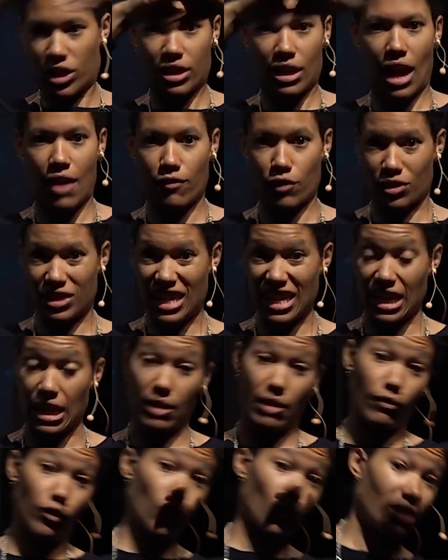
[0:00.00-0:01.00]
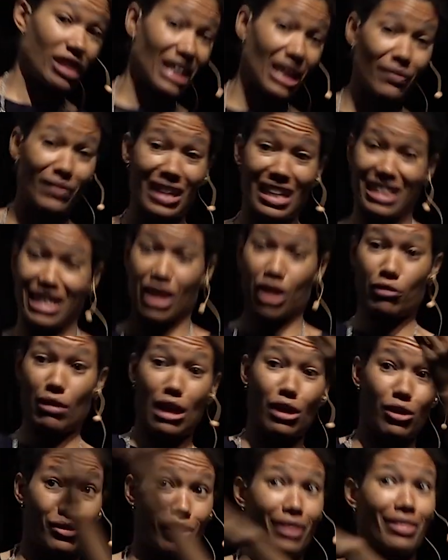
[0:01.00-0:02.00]
could ever think. And if you can think of anything
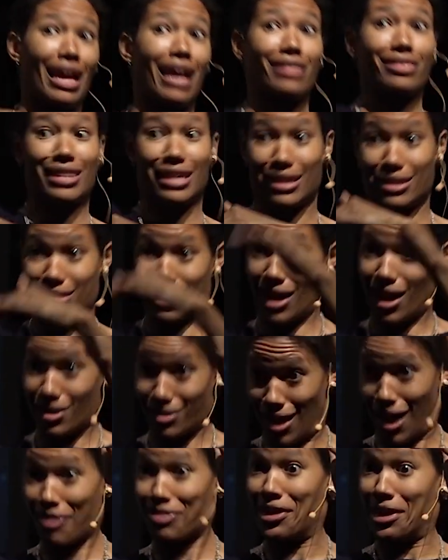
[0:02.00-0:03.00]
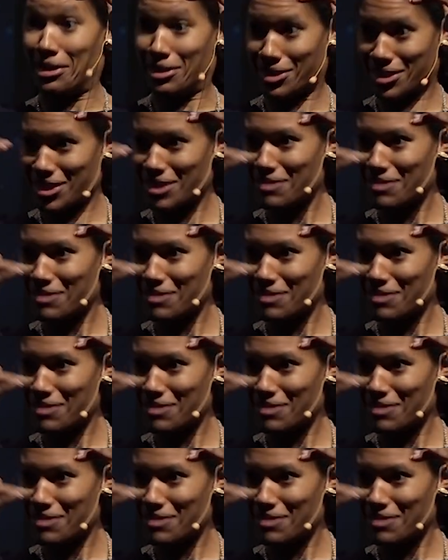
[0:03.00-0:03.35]
greater than that thing is God, not this.